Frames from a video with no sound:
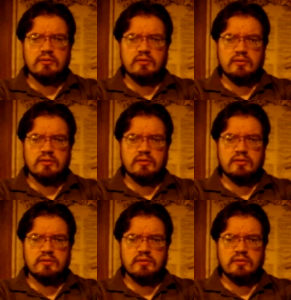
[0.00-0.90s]

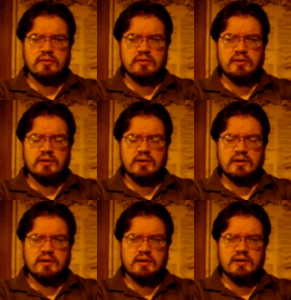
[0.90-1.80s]

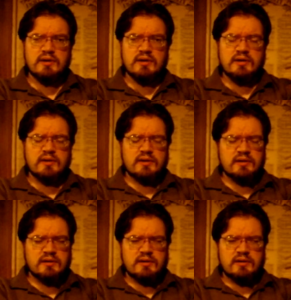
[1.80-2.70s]

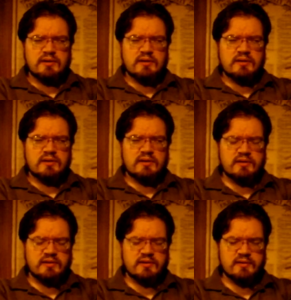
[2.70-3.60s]

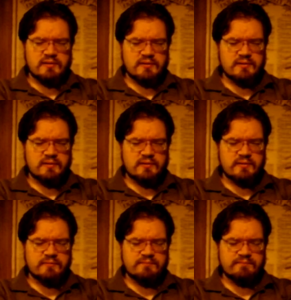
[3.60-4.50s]

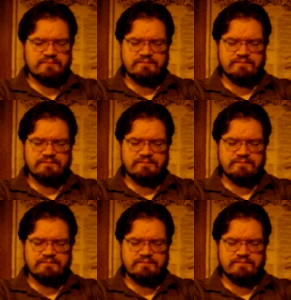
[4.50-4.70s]
No one is speaking in this clip.